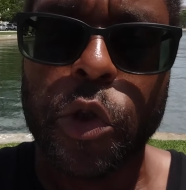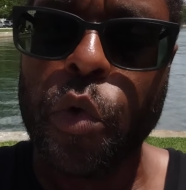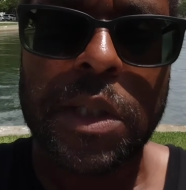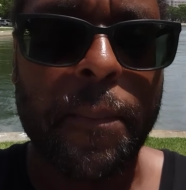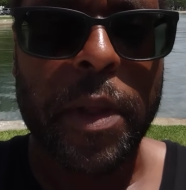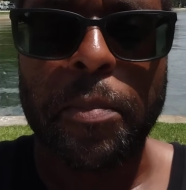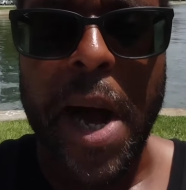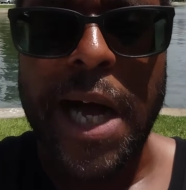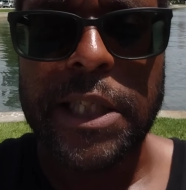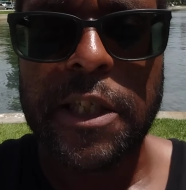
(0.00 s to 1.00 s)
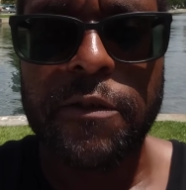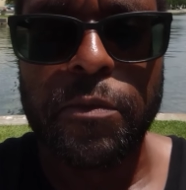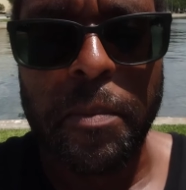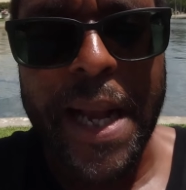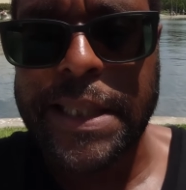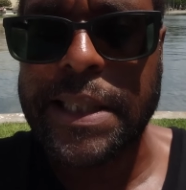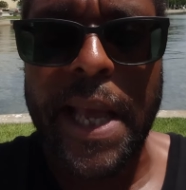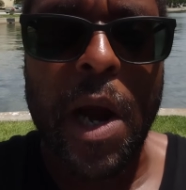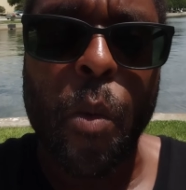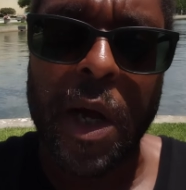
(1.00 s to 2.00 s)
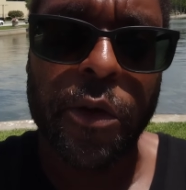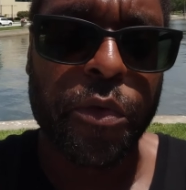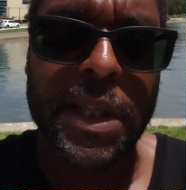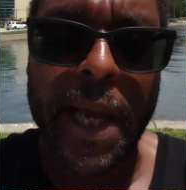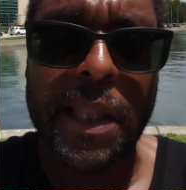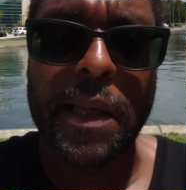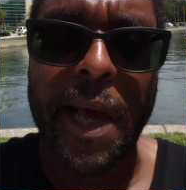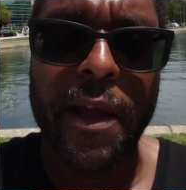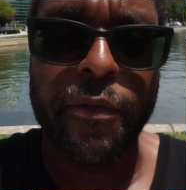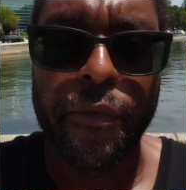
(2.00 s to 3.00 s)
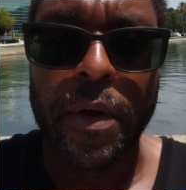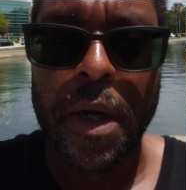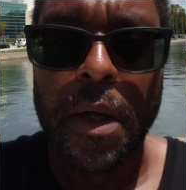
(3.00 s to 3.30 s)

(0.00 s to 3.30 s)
Do something positive. Make today a wonderful day in your life.